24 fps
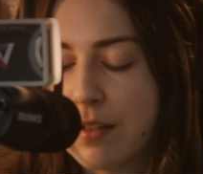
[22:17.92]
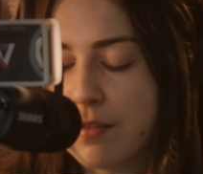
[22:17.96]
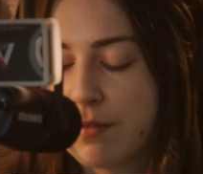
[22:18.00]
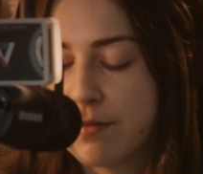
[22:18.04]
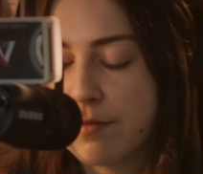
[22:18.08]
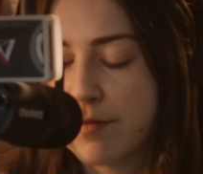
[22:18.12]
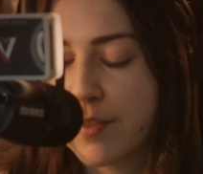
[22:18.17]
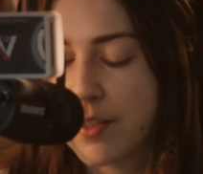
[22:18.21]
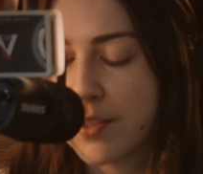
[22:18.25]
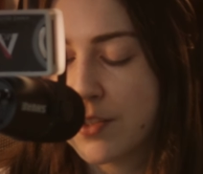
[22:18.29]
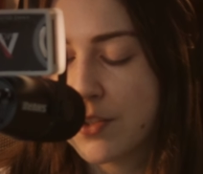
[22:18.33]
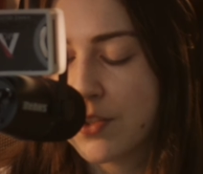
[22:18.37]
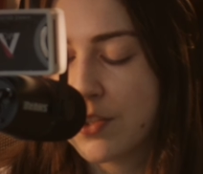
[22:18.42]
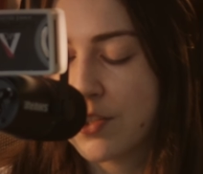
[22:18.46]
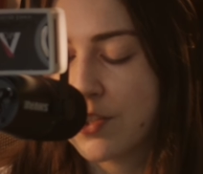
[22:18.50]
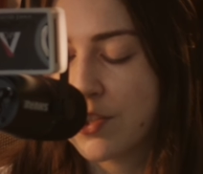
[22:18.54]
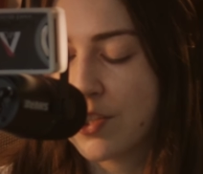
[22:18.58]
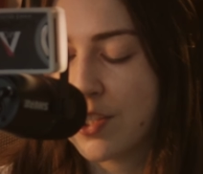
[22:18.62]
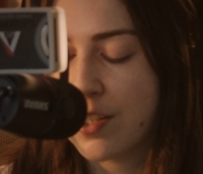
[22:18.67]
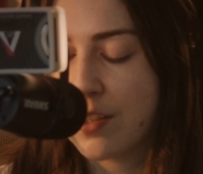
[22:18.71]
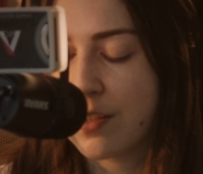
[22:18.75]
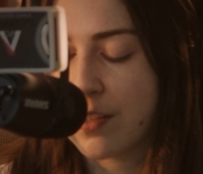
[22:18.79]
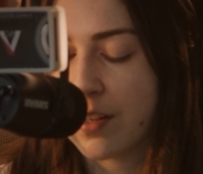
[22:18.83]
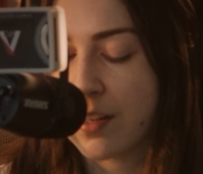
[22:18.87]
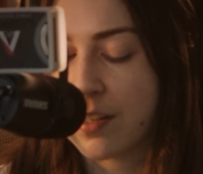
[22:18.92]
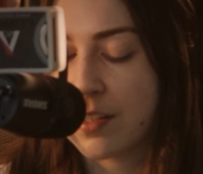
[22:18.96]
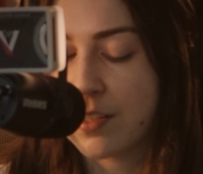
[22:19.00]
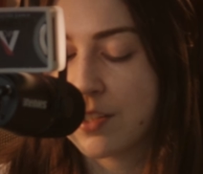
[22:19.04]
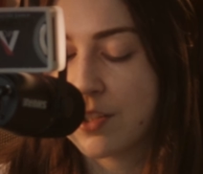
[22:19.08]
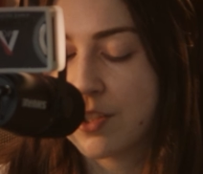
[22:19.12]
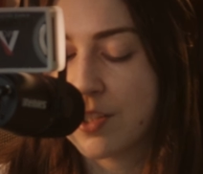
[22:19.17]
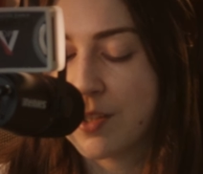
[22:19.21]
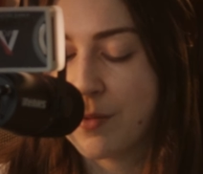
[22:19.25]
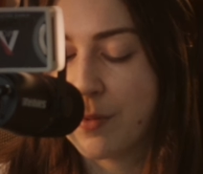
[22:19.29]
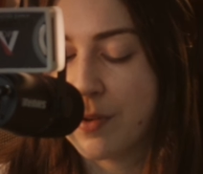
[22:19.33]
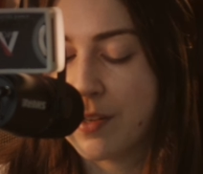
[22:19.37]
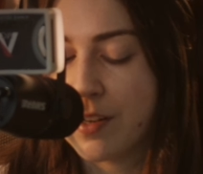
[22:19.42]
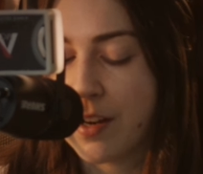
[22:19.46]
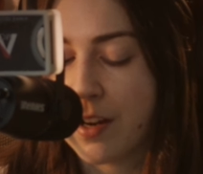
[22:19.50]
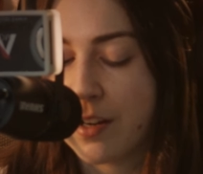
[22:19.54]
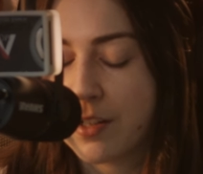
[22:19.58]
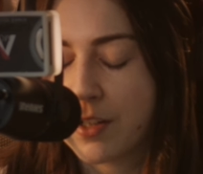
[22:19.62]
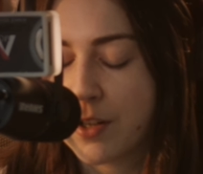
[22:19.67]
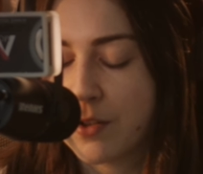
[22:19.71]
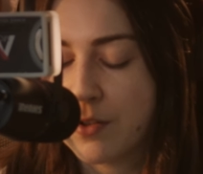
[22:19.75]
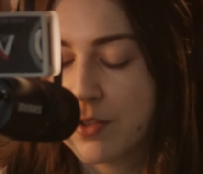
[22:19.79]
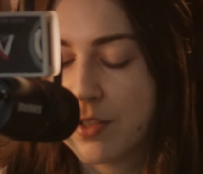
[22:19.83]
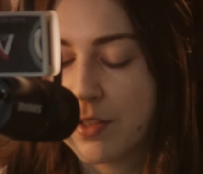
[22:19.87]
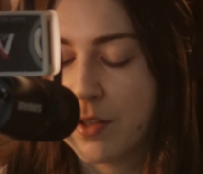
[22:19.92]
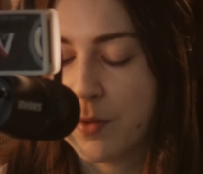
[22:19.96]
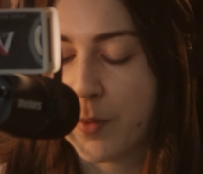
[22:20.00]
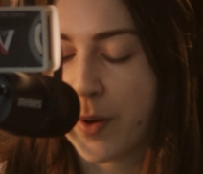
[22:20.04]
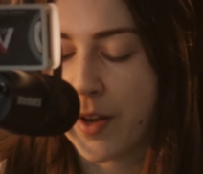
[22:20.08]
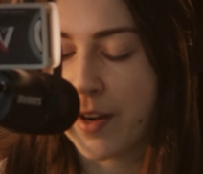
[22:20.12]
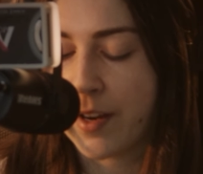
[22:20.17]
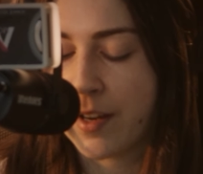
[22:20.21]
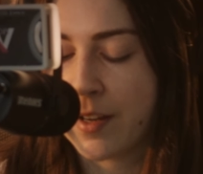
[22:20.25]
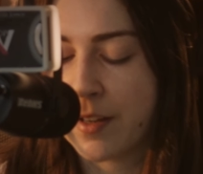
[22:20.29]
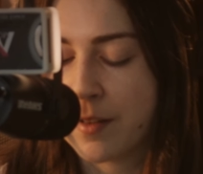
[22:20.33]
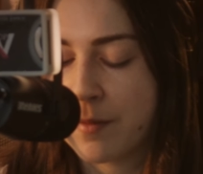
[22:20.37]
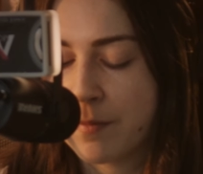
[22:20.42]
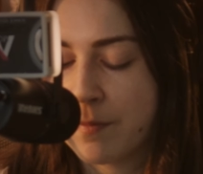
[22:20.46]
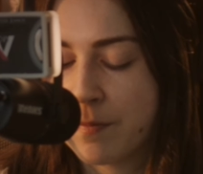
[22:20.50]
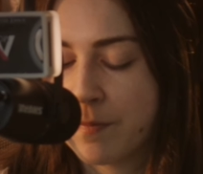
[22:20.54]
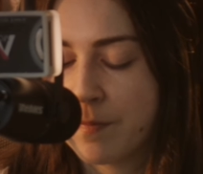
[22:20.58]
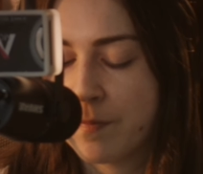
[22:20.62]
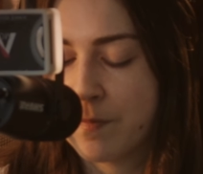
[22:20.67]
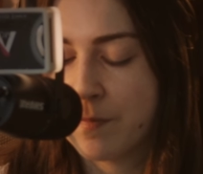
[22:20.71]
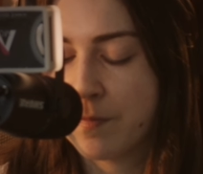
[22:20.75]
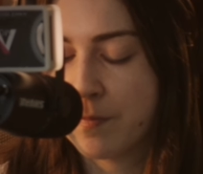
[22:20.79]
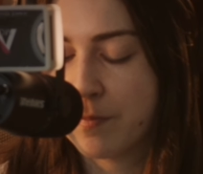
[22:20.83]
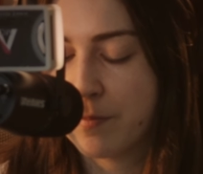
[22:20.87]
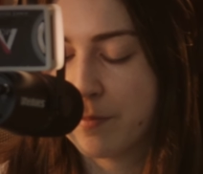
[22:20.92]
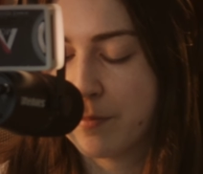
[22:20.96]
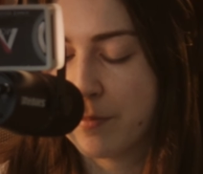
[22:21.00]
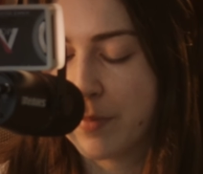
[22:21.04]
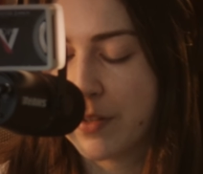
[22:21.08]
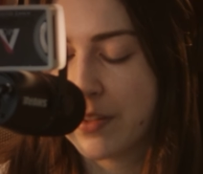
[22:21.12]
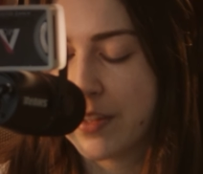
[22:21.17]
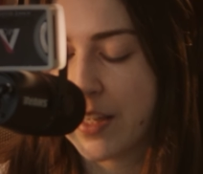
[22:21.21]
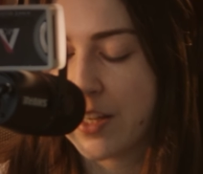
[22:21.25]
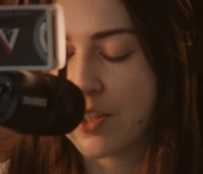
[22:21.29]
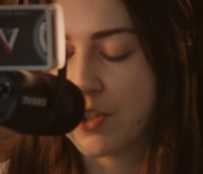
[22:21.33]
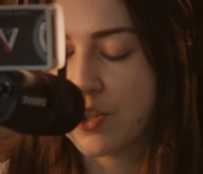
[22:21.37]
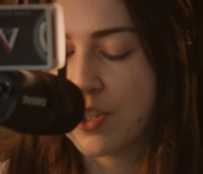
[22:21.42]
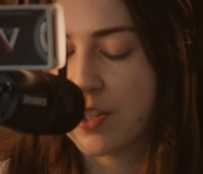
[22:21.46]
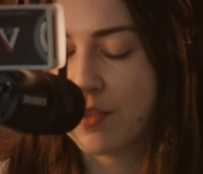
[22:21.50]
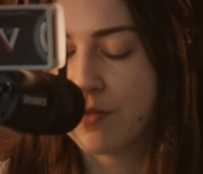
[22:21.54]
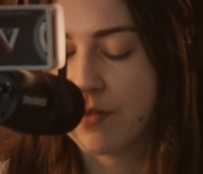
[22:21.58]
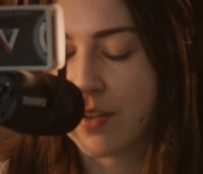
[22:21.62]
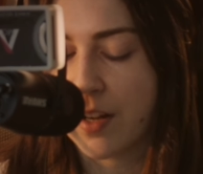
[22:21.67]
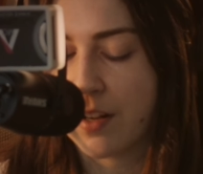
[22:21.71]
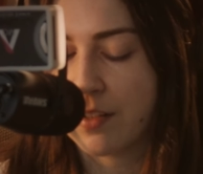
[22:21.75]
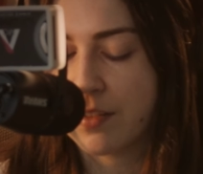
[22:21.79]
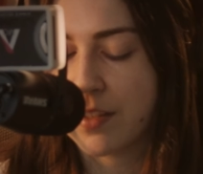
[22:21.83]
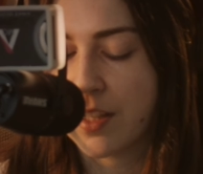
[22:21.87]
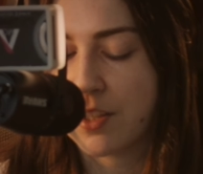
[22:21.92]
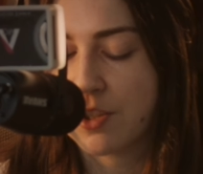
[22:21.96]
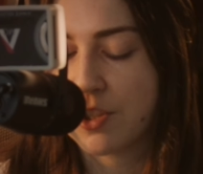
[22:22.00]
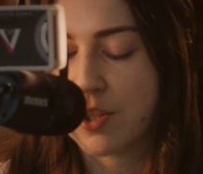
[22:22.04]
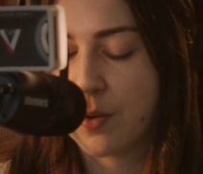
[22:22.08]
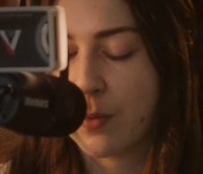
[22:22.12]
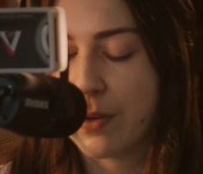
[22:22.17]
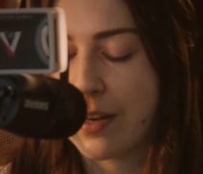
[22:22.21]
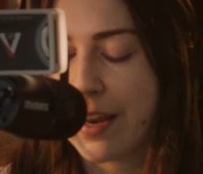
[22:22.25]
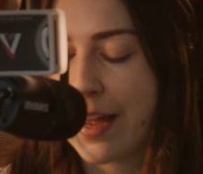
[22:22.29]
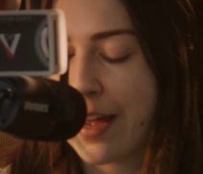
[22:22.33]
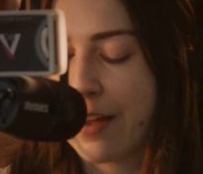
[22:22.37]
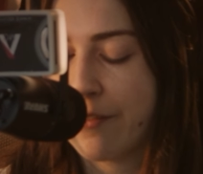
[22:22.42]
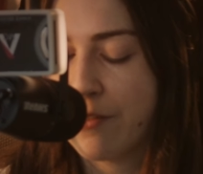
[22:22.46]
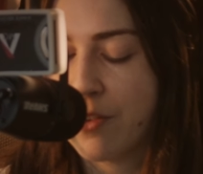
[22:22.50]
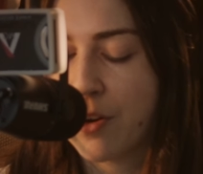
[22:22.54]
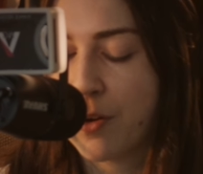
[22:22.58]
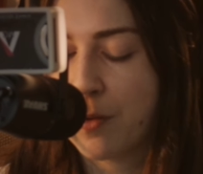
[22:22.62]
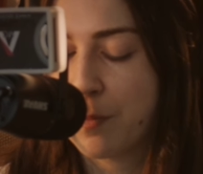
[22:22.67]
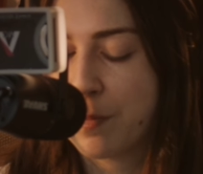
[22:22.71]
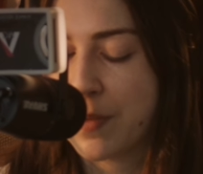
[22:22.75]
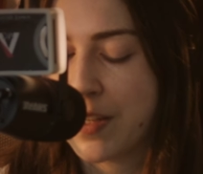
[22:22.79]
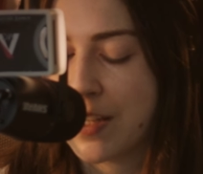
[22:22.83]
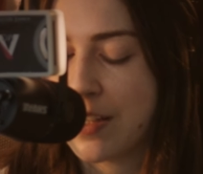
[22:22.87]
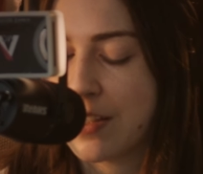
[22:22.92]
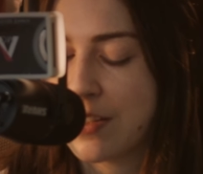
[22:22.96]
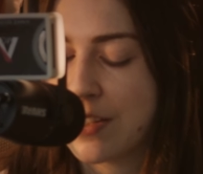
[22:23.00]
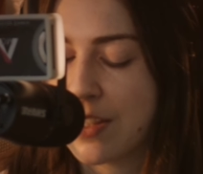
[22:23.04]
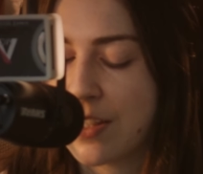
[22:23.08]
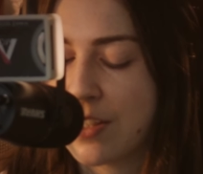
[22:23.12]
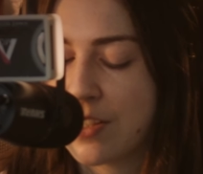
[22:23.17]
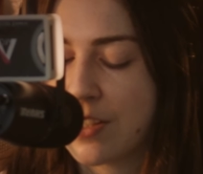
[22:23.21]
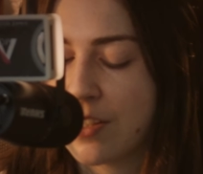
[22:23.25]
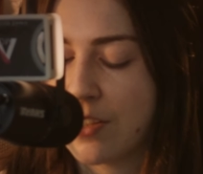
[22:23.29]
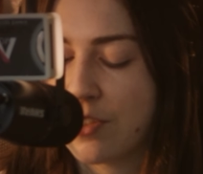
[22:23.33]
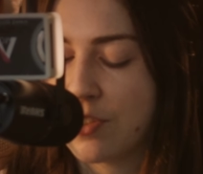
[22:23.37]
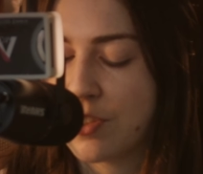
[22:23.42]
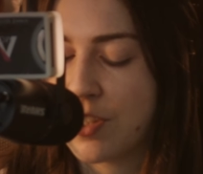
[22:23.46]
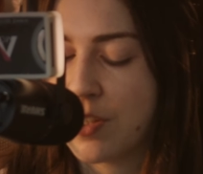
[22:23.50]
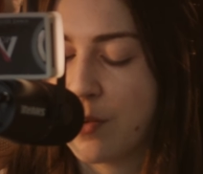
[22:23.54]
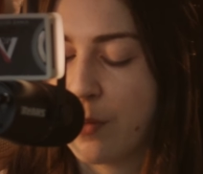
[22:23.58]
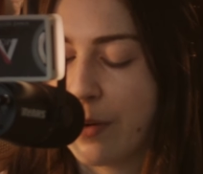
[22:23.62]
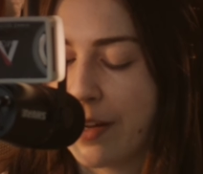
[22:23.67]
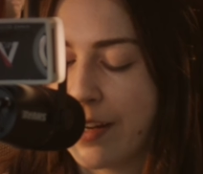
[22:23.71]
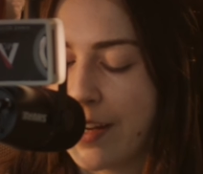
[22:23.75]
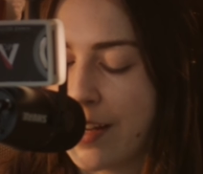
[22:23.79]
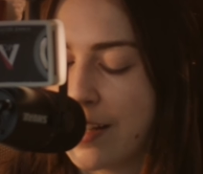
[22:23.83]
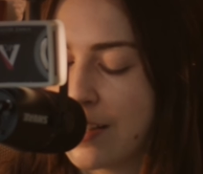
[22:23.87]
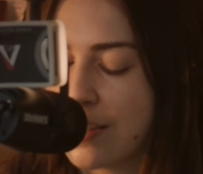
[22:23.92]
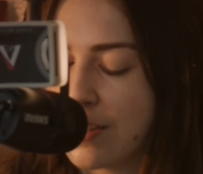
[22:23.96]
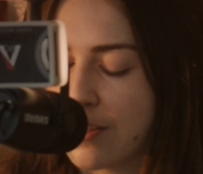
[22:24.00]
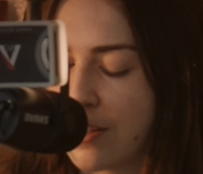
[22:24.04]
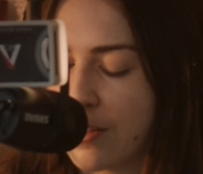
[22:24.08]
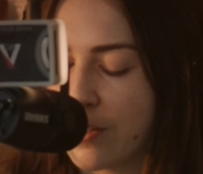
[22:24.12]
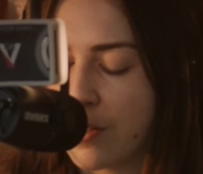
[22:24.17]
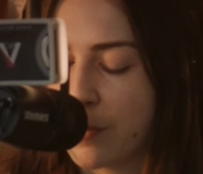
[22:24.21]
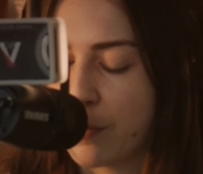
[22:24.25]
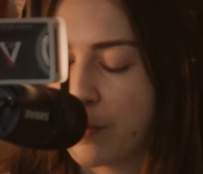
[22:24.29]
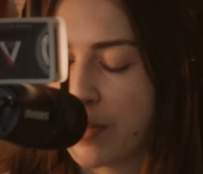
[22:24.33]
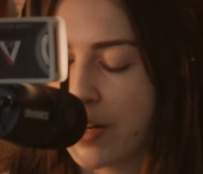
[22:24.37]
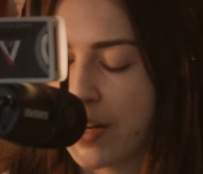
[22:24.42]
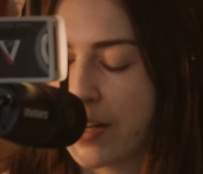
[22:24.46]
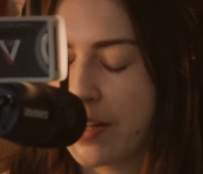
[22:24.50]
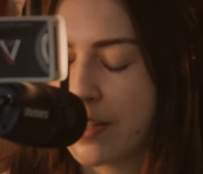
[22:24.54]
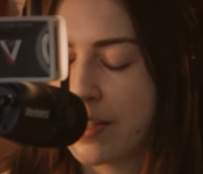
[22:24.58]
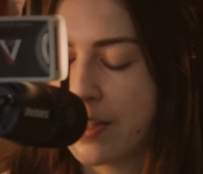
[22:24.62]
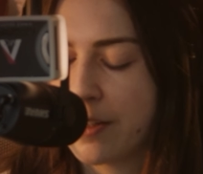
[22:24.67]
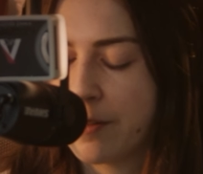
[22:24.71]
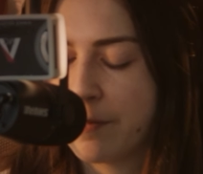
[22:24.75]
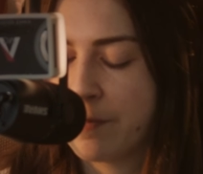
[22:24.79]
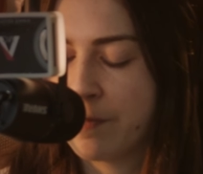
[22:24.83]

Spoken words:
First she thought she would not go to the wedding, but then she felt that she would have no peace until she went and saw the bride.